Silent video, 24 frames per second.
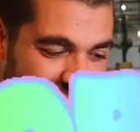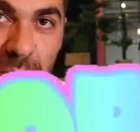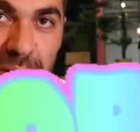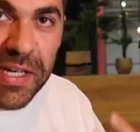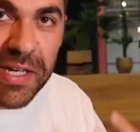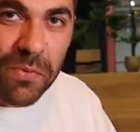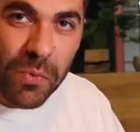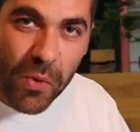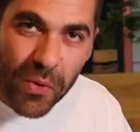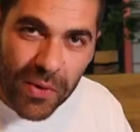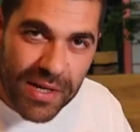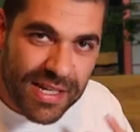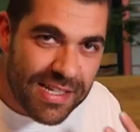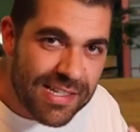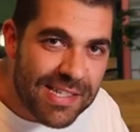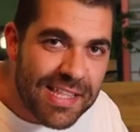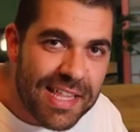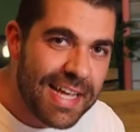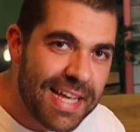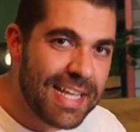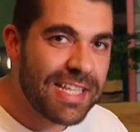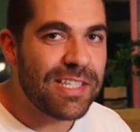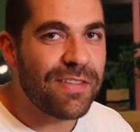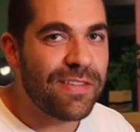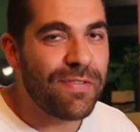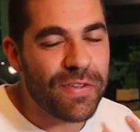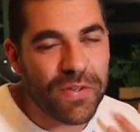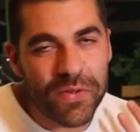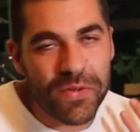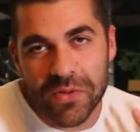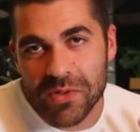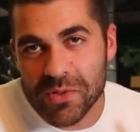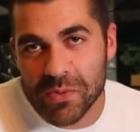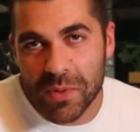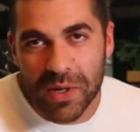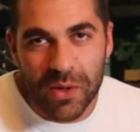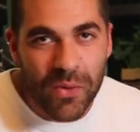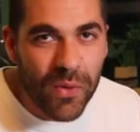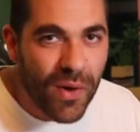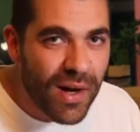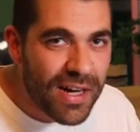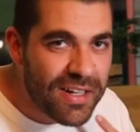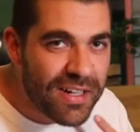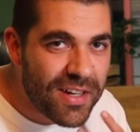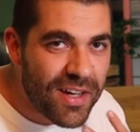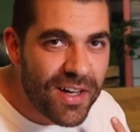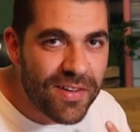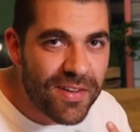We walk into the interviews, we're
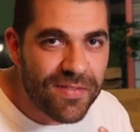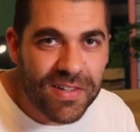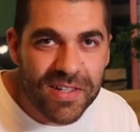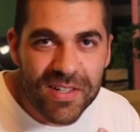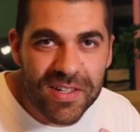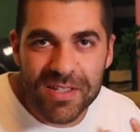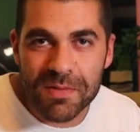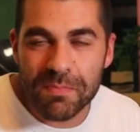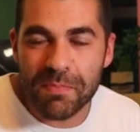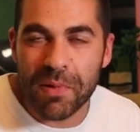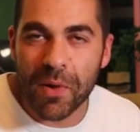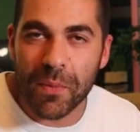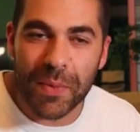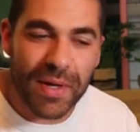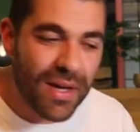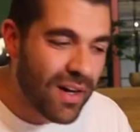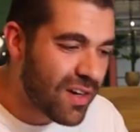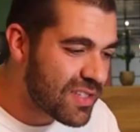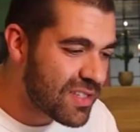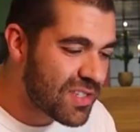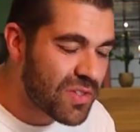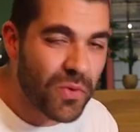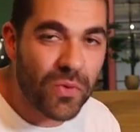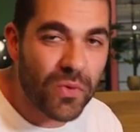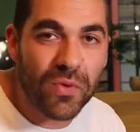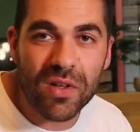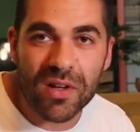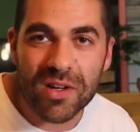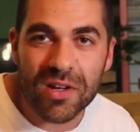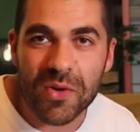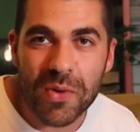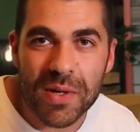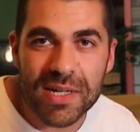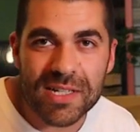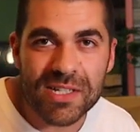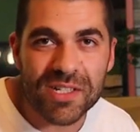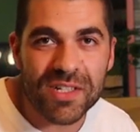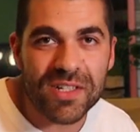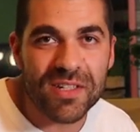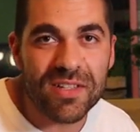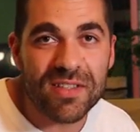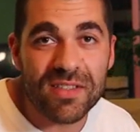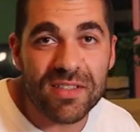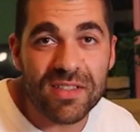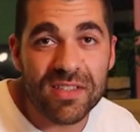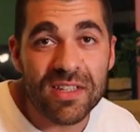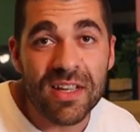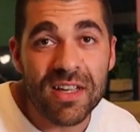quite nervous, but we answer all their
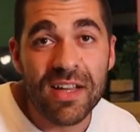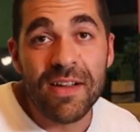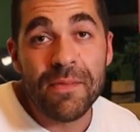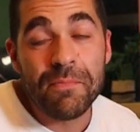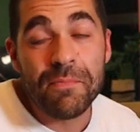questions.